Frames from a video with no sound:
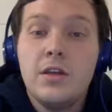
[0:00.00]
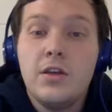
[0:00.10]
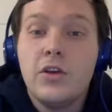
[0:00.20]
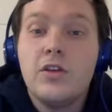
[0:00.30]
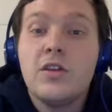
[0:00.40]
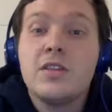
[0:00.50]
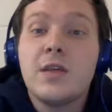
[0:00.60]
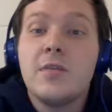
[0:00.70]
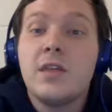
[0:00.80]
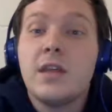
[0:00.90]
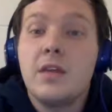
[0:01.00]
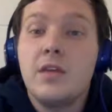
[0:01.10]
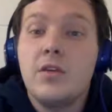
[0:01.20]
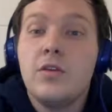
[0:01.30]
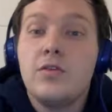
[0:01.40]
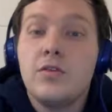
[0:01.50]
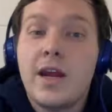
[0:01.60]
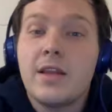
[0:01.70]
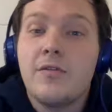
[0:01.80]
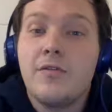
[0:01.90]
can do the same thing, and you can
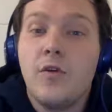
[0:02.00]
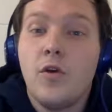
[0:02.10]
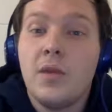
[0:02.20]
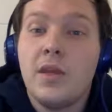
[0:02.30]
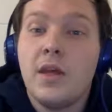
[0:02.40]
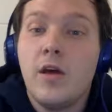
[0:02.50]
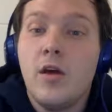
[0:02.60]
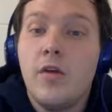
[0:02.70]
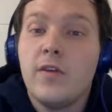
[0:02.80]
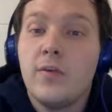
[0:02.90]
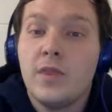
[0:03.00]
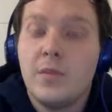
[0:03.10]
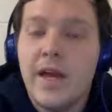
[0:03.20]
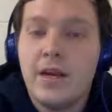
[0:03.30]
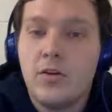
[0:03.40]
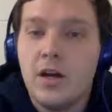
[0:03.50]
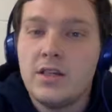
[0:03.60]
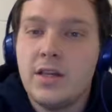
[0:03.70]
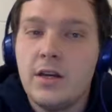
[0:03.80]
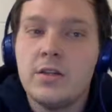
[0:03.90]
drag the formula over with the black
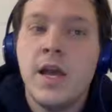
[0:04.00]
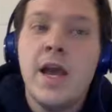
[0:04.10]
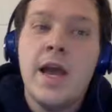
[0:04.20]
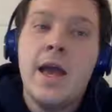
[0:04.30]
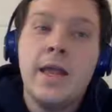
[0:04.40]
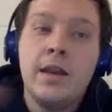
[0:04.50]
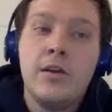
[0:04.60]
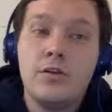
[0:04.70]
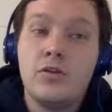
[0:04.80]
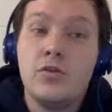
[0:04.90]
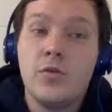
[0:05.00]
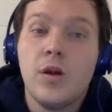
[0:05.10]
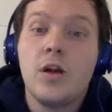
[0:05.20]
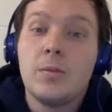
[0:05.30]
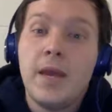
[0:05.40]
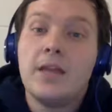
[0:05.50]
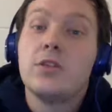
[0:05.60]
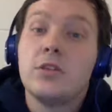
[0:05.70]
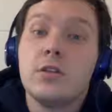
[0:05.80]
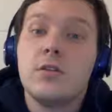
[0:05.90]
crosshairs, and it'll do wrong
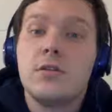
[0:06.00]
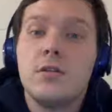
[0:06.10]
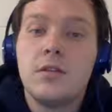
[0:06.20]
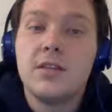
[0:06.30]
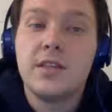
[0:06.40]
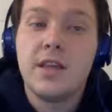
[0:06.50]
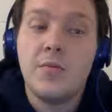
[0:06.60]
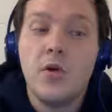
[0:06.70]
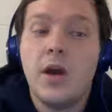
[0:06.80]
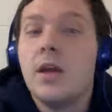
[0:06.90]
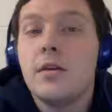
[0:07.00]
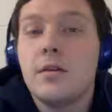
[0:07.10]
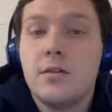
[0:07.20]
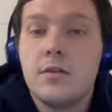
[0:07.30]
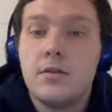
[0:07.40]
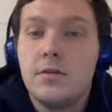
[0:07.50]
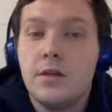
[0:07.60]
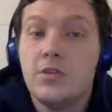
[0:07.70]
patient the same way. It